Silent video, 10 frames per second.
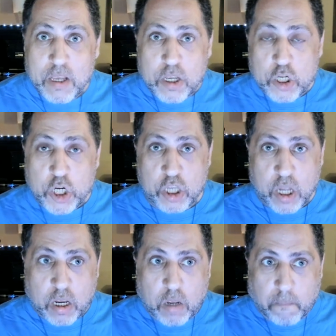She's
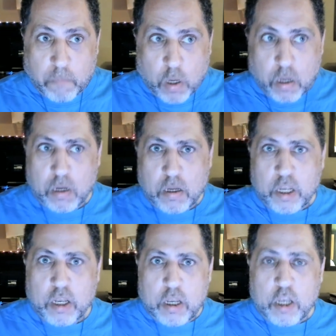like, oh,
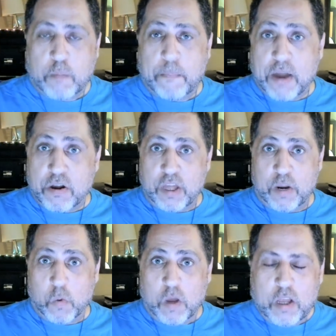it's better than
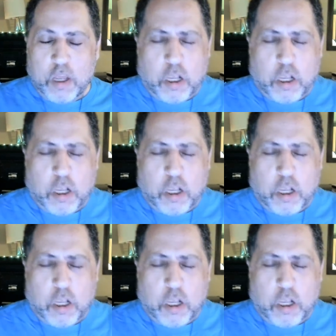it was.